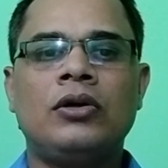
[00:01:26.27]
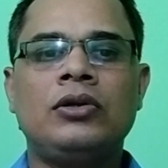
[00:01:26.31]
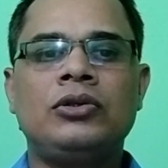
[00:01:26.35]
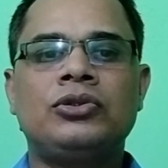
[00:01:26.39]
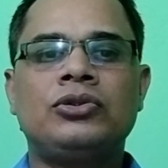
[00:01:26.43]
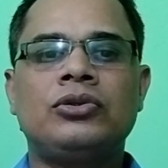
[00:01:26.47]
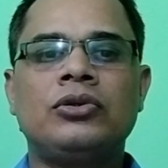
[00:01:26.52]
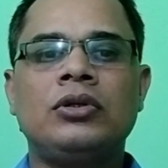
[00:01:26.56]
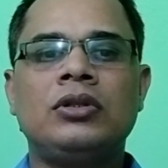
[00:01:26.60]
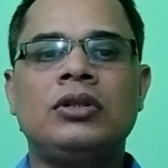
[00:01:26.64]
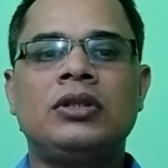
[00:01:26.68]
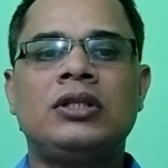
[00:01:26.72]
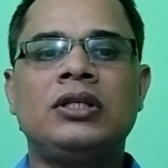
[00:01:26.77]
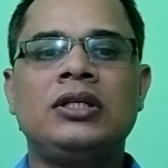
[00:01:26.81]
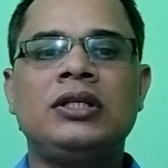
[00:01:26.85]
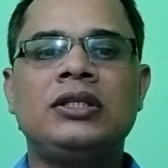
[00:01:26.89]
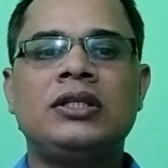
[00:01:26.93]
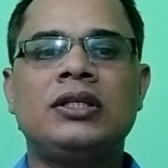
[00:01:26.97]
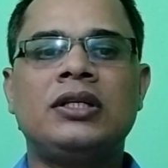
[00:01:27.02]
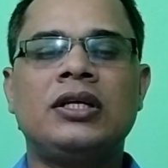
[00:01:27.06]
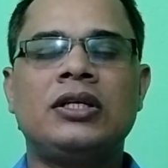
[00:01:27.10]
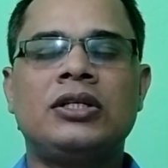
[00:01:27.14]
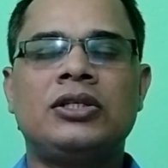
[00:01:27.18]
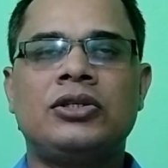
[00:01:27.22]
Also,
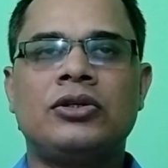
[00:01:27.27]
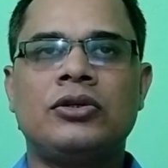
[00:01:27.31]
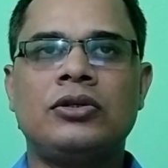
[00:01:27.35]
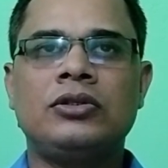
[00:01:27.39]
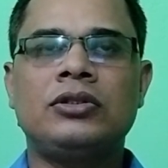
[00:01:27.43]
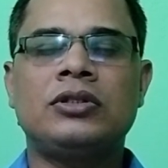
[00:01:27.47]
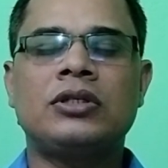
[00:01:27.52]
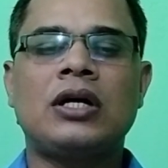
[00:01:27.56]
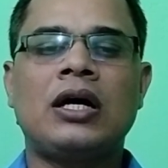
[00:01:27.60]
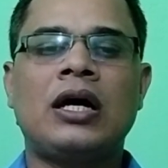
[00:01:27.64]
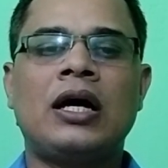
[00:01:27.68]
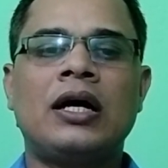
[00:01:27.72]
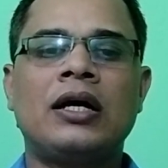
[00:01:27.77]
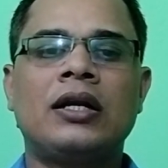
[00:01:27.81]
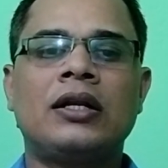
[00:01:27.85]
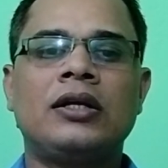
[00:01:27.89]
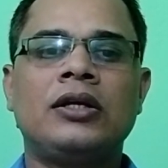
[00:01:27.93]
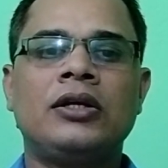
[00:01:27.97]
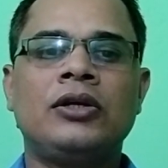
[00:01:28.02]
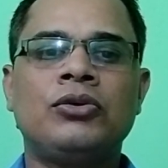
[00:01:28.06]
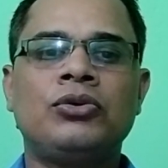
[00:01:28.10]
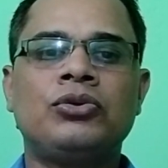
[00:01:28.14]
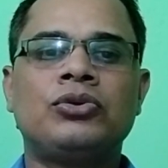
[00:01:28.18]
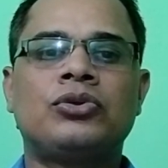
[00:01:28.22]
these ratios
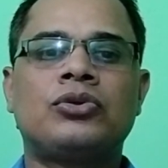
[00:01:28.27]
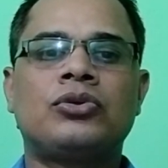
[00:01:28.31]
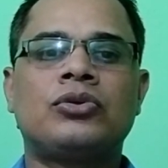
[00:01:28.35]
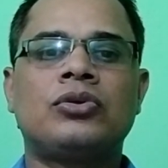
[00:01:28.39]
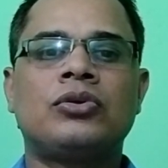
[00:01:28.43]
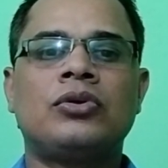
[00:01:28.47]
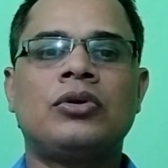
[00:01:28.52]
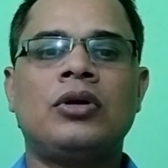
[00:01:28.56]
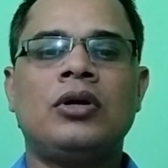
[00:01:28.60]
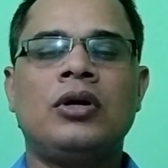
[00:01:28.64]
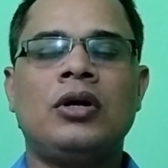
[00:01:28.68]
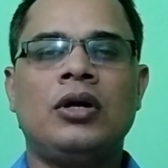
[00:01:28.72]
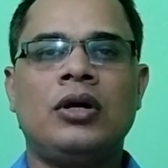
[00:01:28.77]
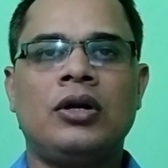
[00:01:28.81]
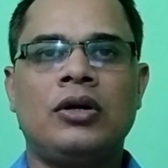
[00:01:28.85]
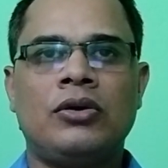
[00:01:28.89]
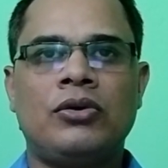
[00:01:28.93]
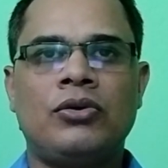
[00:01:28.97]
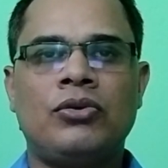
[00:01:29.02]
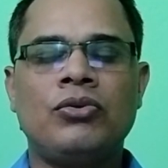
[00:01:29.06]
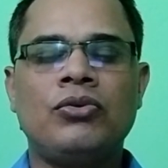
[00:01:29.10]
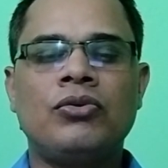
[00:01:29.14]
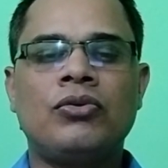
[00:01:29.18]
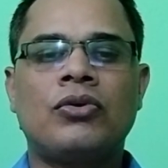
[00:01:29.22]
are used
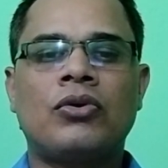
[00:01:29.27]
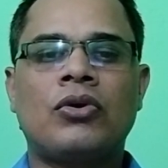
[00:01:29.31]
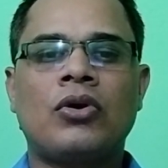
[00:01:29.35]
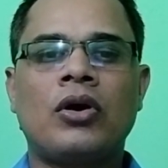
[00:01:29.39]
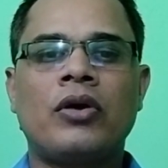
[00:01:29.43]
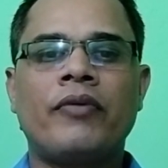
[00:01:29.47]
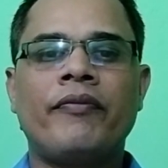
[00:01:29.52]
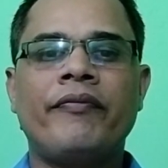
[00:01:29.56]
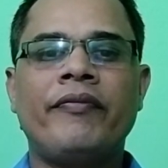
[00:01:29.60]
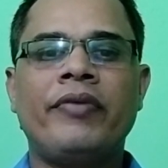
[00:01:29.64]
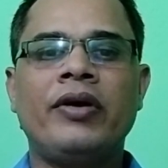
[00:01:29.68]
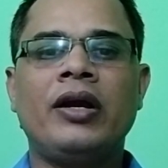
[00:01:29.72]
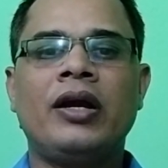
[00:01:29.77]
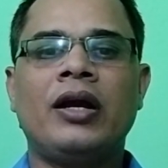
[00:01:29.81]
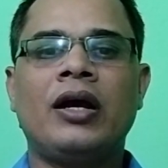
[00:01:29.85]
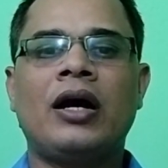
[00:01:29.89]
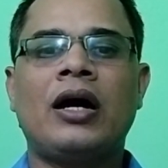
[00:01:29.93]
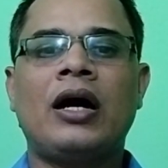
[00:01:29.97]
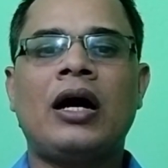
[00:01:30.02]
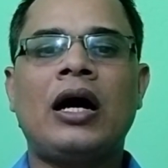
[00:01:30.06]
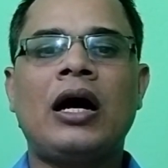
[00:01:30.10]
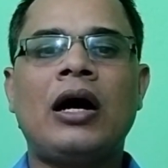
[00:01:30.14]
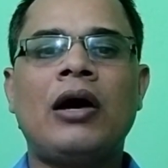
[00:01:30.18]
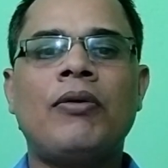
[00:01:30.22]
to
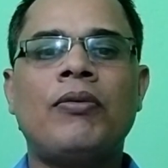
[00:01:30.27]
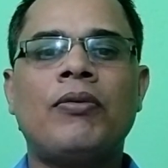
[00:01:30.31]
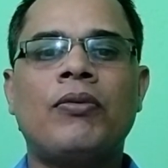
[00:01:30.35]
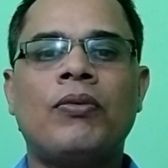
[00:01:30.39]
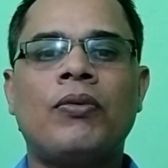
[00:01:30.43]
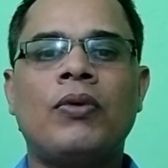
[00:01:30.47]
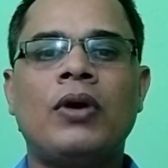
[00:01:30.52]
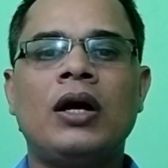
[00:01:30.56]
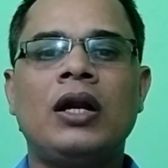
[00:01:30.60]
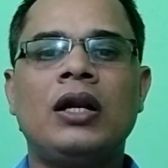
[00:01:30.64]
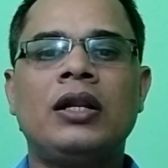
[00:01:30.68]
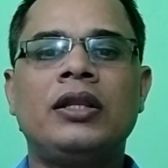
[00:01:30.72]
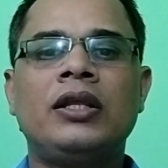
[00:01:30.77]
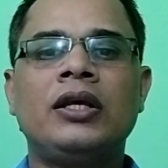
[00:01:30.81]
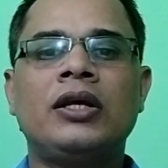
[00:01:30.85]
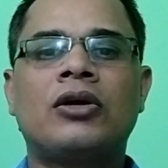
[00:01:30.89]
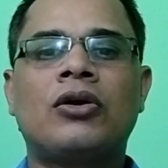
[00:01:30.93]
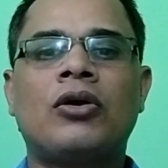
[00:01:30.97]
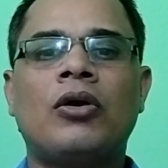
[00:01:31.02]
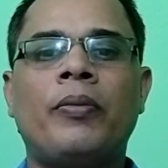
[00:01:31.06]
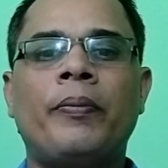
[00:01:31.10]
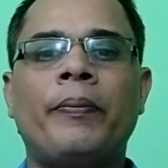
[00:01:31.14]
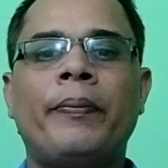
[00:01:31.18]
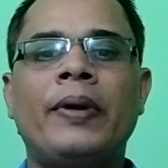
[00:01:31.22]
convey how well
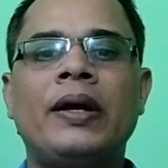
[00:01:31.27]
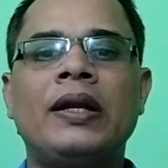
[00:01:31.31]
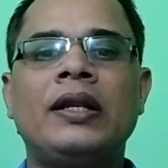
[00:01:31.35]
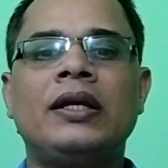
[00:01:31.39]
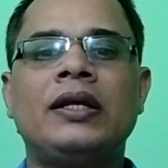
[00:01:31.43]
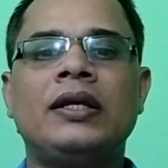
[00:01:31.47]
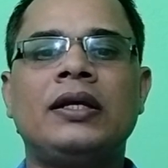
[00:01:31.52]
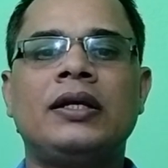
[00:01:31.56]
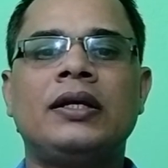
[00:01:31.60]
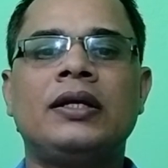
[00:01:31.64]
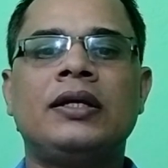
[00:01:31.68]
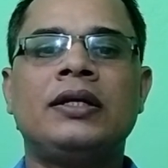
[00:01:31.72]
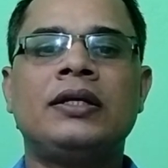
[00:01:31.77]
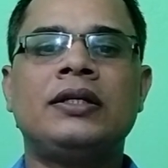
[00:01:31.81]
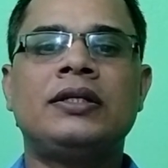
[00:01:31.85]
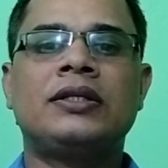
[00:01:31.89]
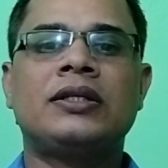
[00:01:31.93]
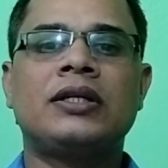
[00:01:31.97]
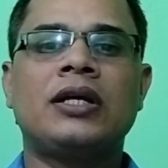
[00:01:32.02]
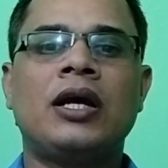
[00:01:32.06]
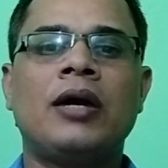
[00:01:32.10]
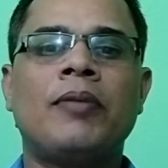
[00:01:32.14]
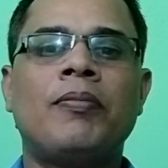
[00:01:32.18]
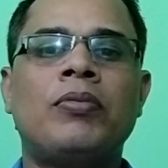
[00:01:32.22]
the company
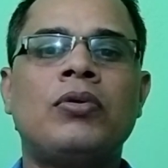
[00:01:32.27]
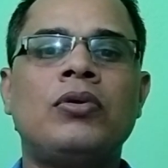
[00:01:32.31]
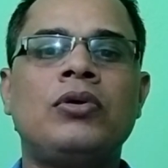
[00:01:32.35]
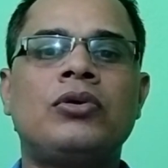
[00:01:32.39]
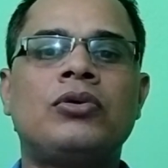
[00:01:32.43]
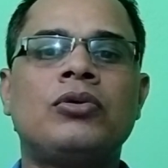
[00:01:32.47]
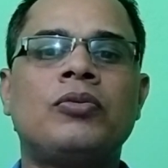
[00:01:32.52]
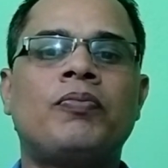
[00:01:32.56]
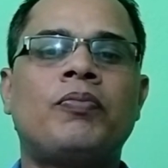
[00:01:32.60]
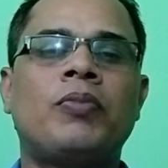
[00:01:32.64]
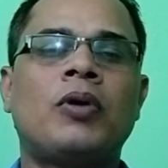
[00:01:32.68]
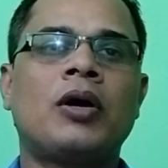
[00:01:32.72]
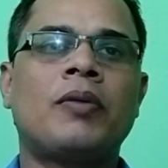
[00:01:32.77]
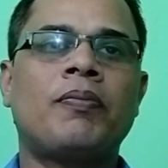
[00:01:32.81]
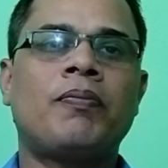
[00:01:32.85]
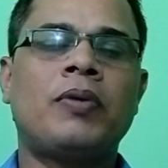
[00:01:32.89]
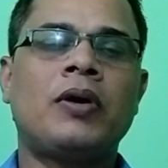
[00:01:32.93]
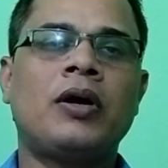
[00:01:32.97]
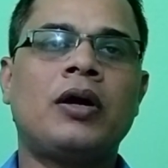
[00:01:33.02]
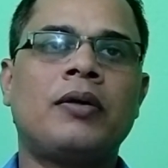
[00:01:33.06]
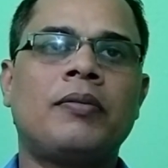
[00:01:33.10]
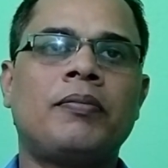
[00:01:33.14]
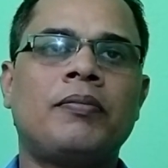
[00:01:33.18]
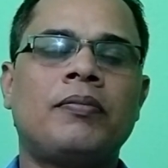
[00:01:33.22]
is able to
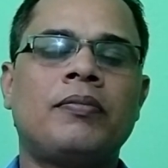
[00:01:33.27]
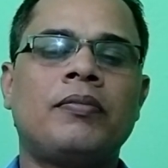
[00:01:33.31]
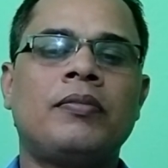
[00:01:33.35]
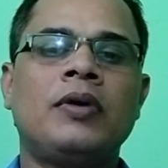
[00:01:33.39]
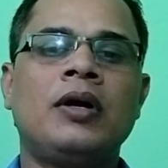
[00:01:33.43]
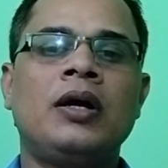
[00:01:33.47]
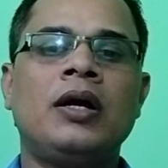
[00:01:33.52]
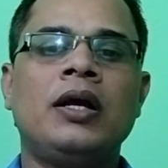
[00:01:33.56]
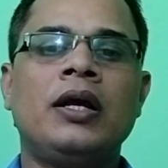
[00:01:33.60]
perform